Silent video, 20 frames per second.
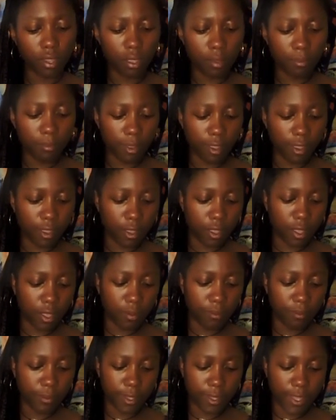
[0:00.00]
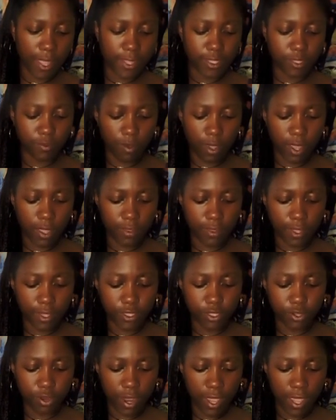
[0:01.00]
but and that's why
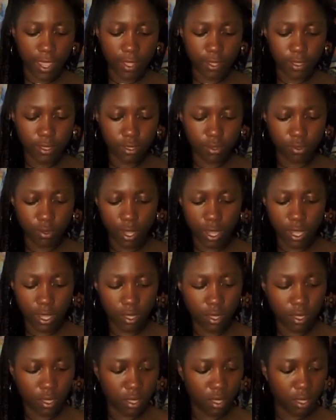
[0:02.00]
things are hanged, okay?